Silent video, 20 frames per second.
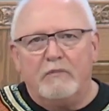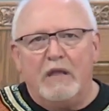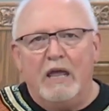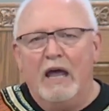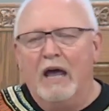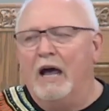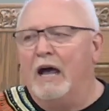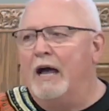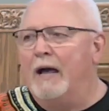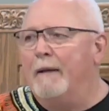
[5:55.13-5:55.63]

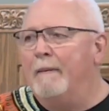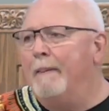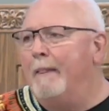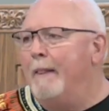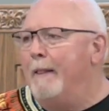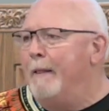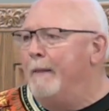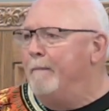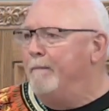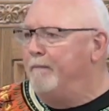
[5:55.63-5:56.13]

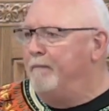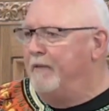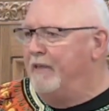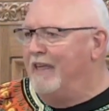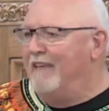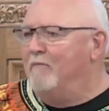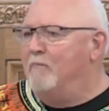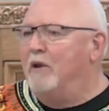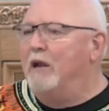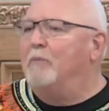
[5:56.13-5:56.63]

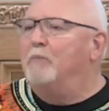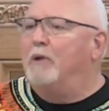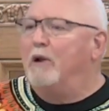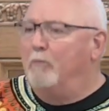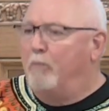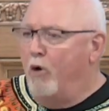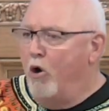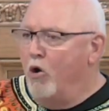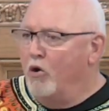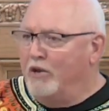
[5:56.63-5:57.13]
They've been up
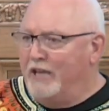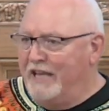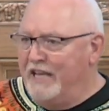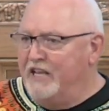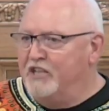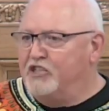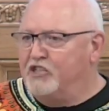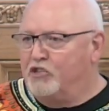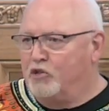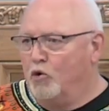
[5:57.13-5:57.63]
at Paul
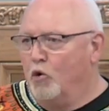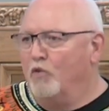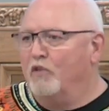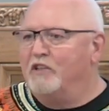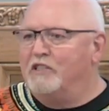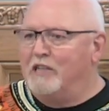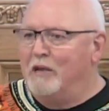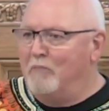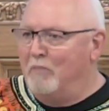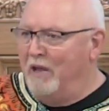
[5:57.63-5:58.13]
Key's school
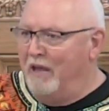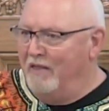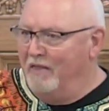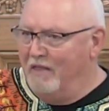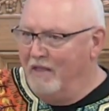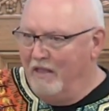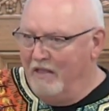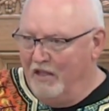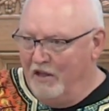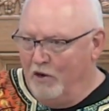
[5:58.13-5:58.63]
that's up
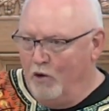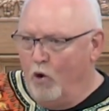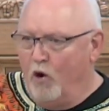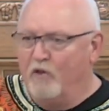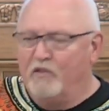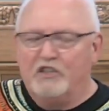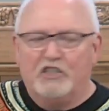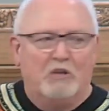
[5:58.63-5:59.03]
in the north.